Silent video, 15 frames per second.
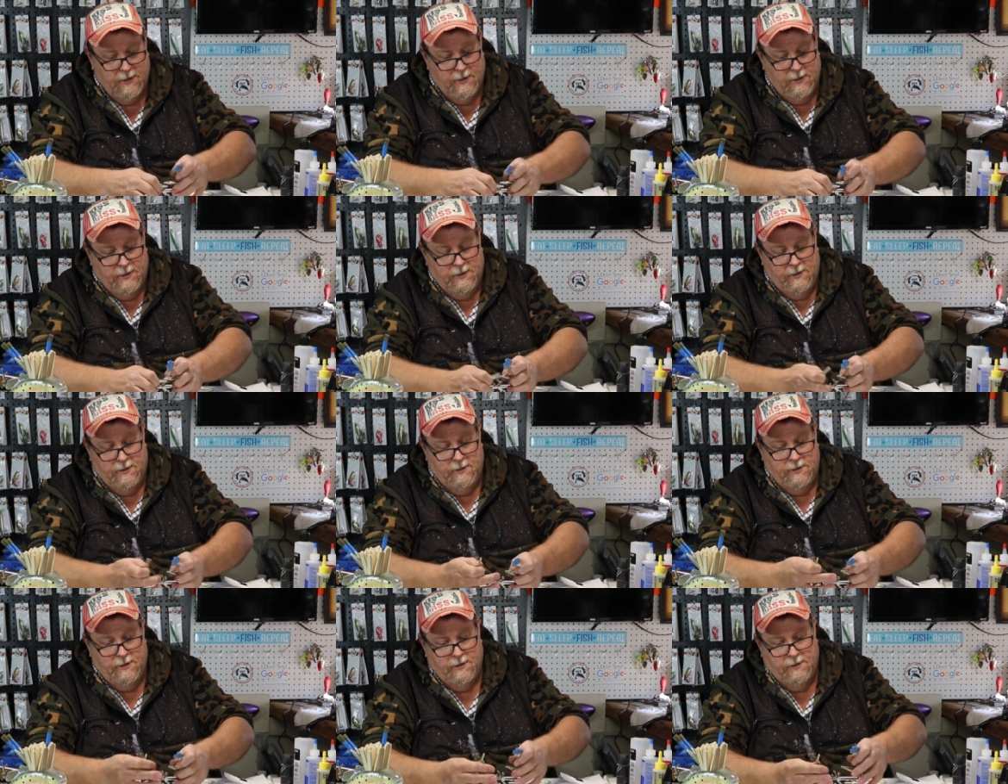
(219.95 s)
So,
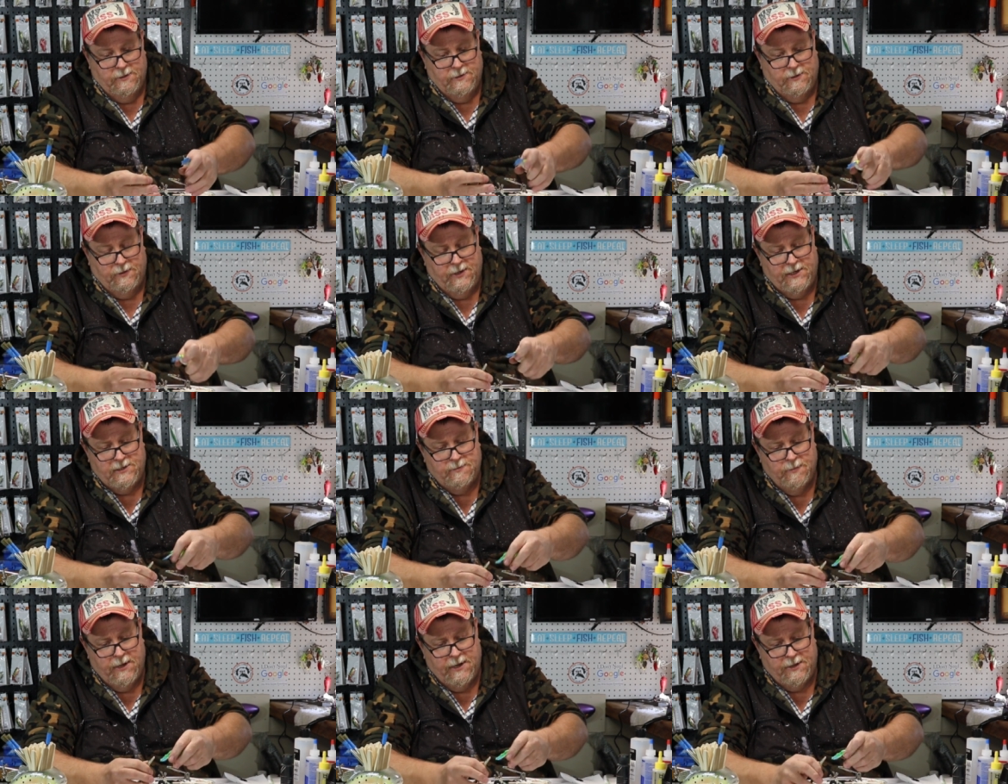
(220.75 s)
so
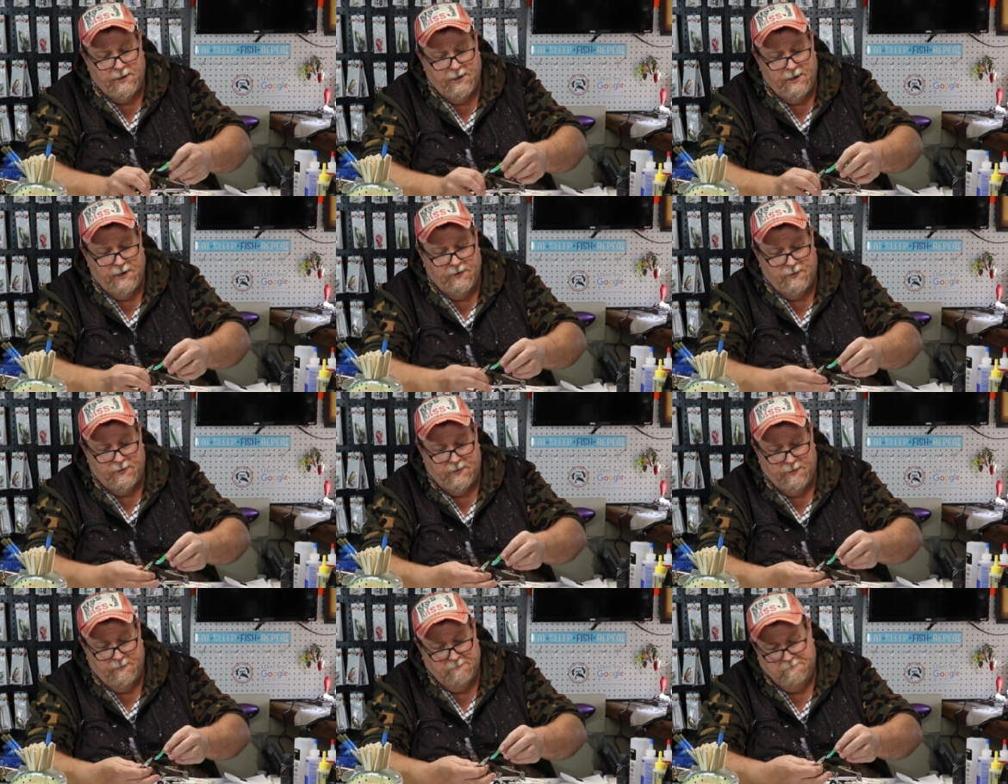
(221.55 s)
this method is